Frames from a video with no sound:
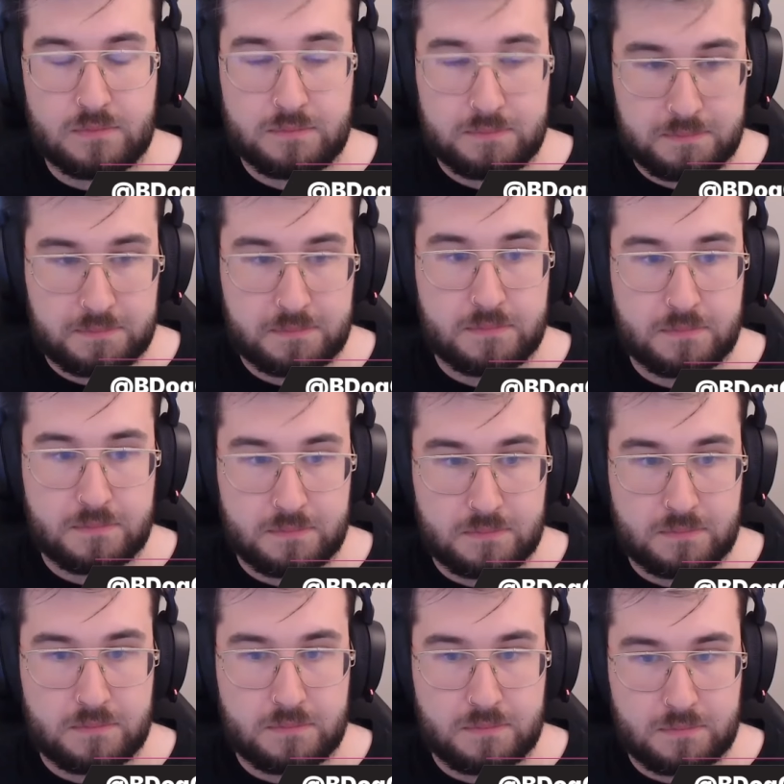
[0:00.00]

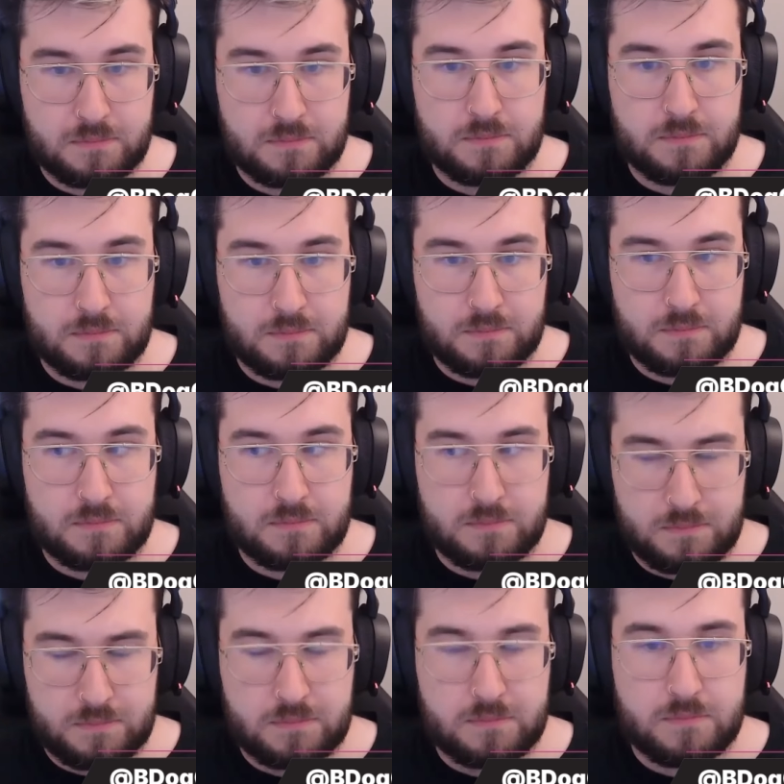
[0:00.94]

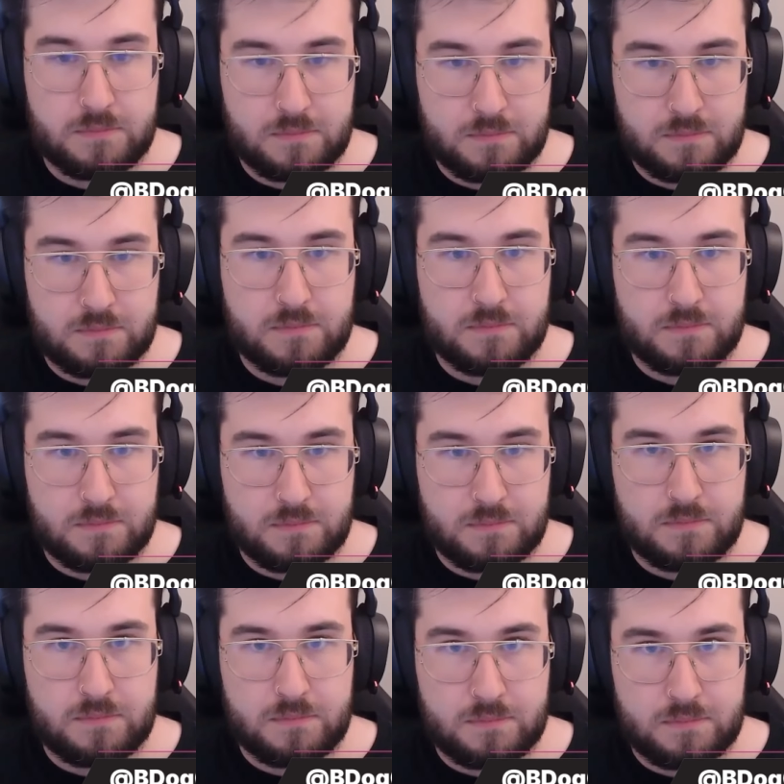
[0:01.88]

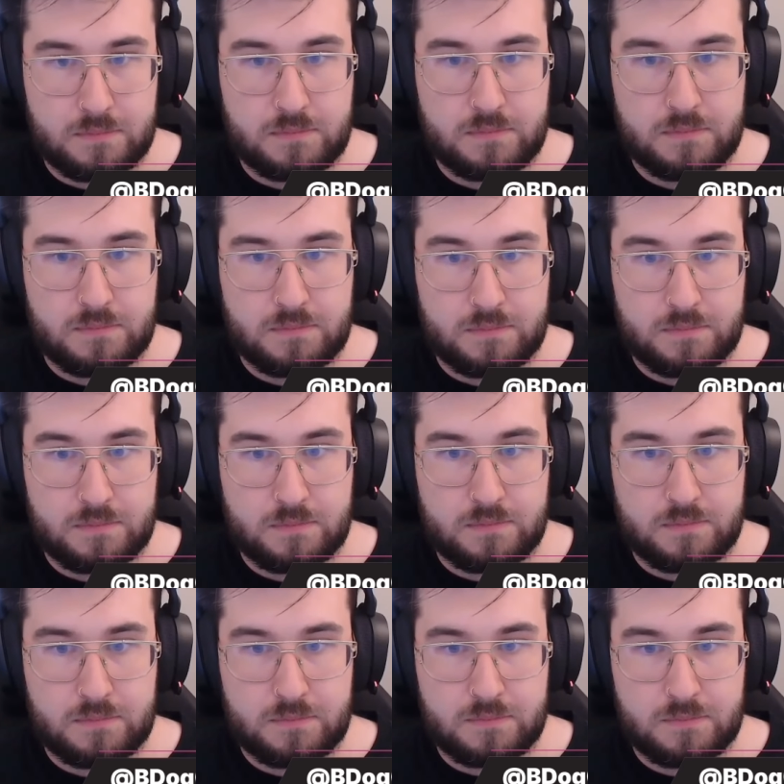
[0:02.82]

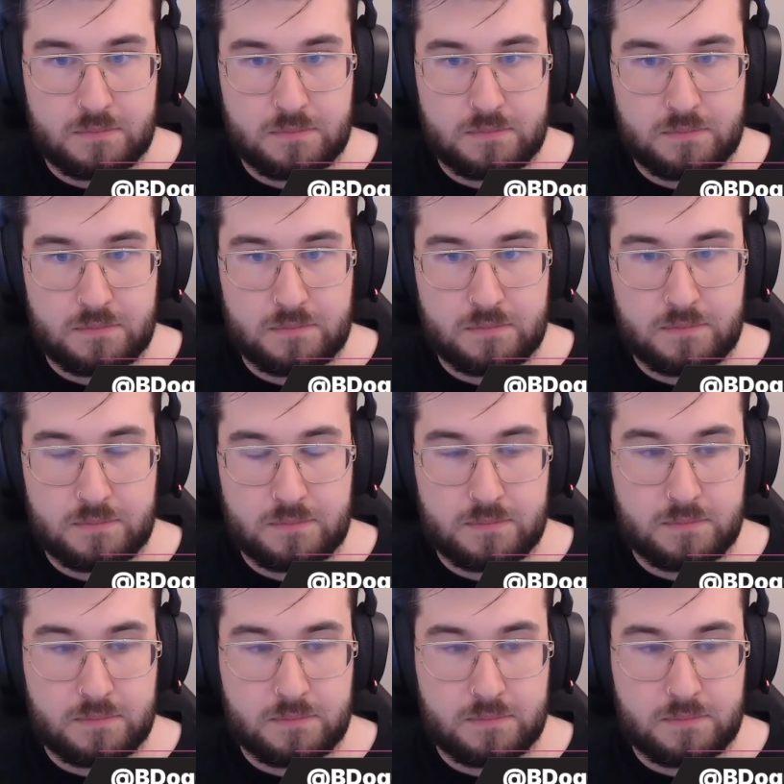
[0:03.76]
No words are spoken by the person on screen.